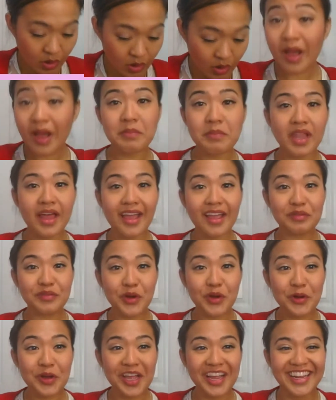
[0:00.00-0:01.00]
Oh, I'm live.
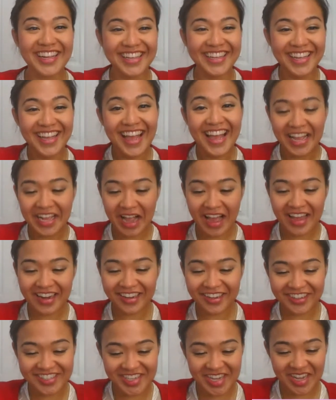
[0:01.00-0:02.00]
Okay, got
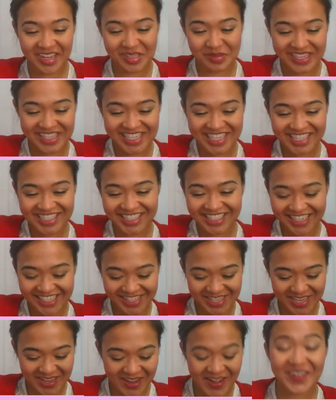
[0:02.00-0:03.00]
it. Your text message,
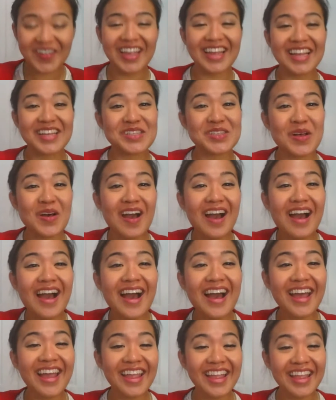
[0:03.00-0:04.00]
Lisa. Okay, so
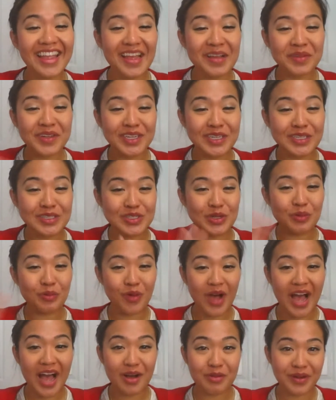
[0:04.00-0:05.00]
I am going to do
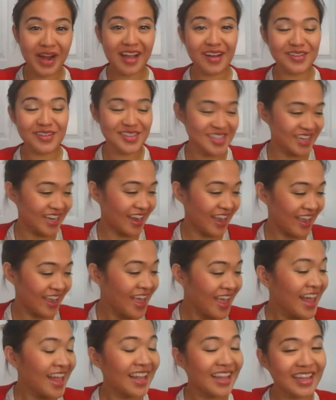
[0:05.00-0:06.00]
Wild Brows today.
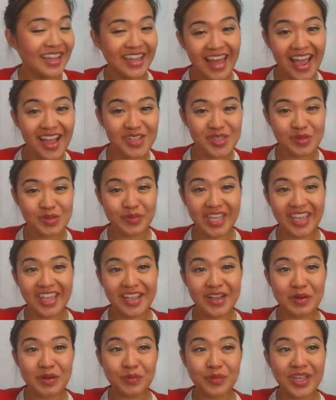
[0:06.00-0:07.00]
Last
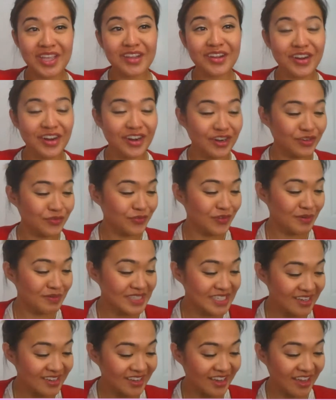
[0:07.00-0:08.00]
week, we heard
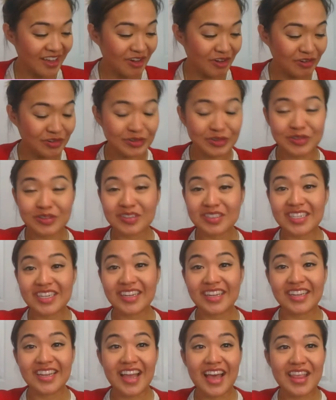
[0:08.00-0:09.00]
from Danielle, who
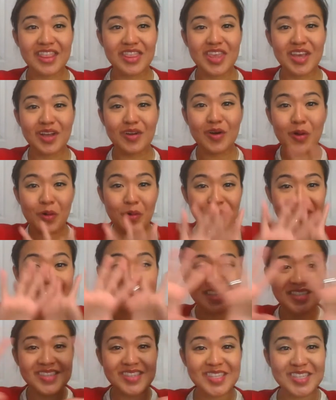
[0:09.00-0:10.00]
did the whole
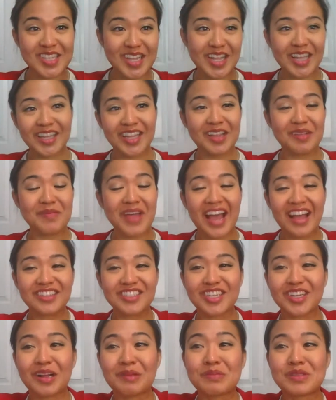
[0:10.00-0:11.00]
concealing
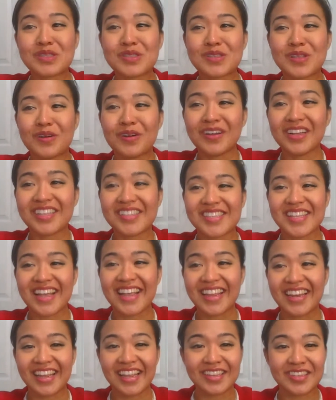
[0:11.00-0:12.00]
magic. I'm so
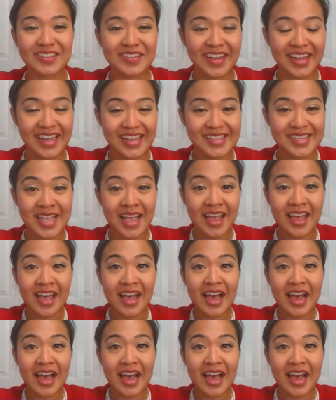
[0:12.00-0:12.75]
excited, you guys.